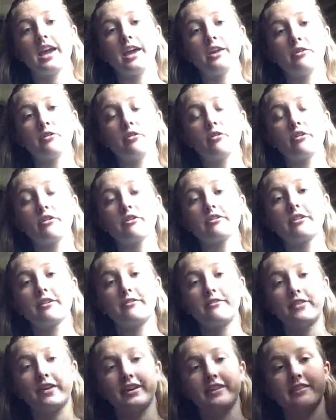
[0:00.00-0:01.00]
In order to
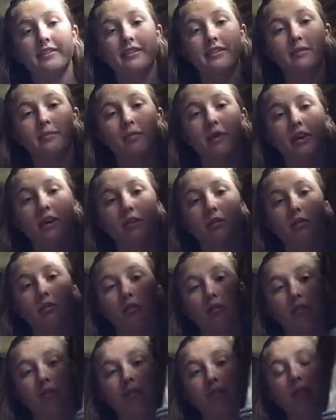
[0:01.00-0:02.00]
fix this muddy
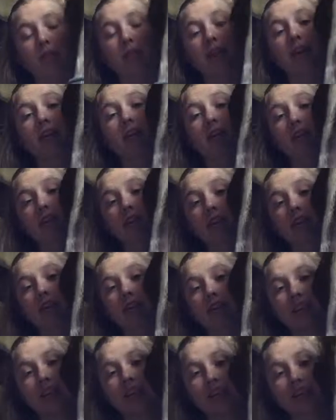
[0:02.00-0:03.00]
horse to make her look
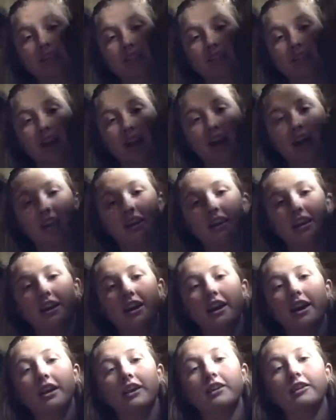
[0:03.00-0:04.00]
clean and shiny,
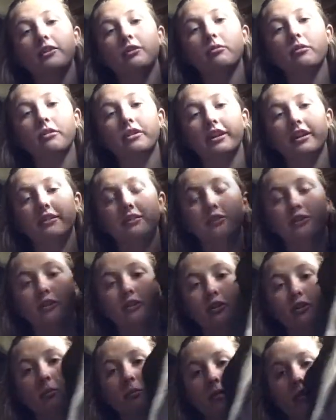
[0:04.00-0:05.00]
you will need to
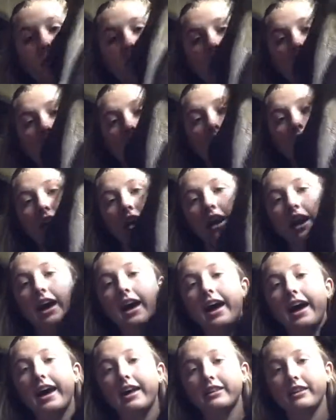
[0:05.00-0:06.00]
groom her.
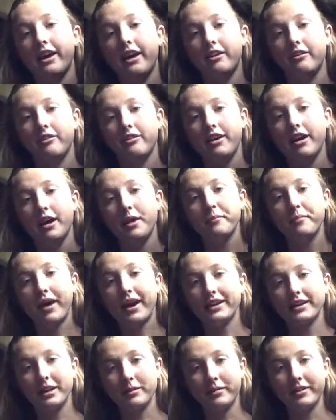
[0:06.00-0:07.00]
Hello,
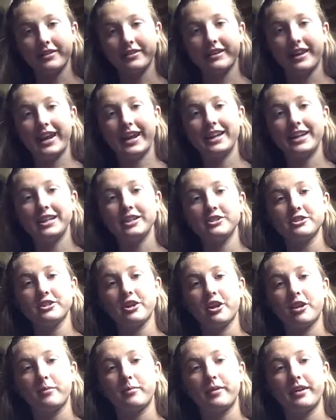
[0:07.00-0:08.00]
my name is Katie
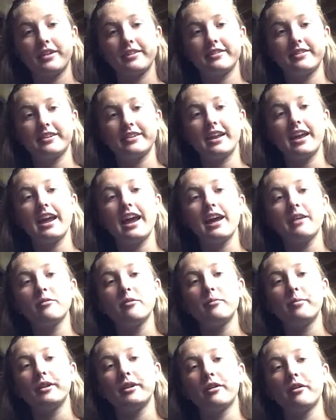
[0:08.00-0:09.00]
Sharp, and today I
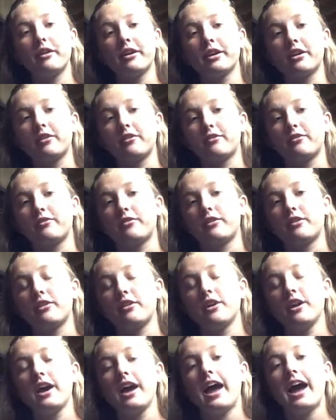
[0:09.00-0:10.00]
will be going
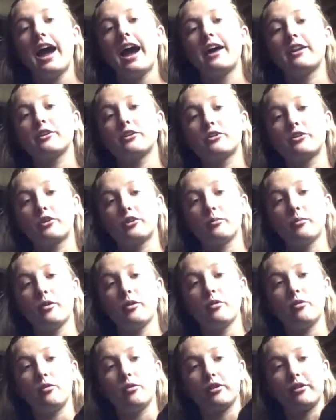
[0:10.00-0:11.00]
over how to groom
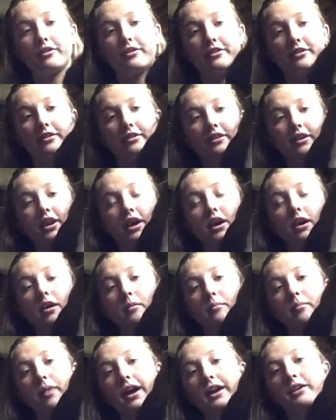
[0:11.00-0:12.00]
a horse
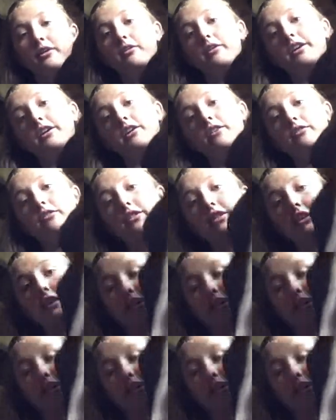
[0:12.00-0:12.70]
by going over the